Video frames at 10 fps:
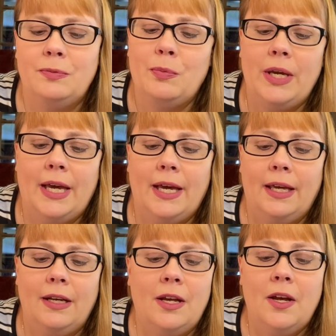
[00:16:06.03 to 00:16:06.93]
We
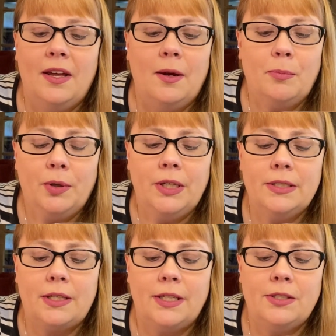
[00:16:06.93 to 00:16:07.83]
had
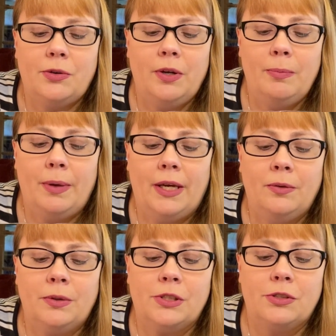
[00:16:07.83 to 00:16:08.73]
Britta's Ice Cream
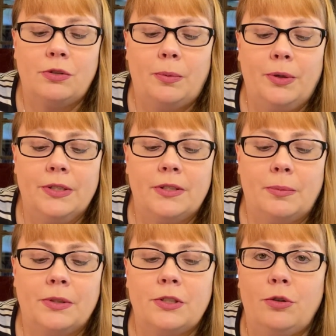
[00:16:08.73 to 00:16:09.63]
Man, which is strawberry and
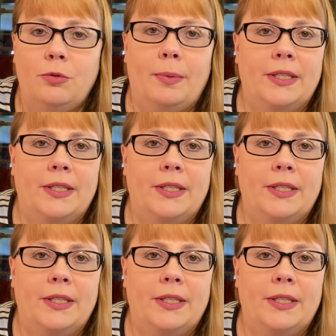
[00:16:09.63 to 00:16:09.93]
summer scoop.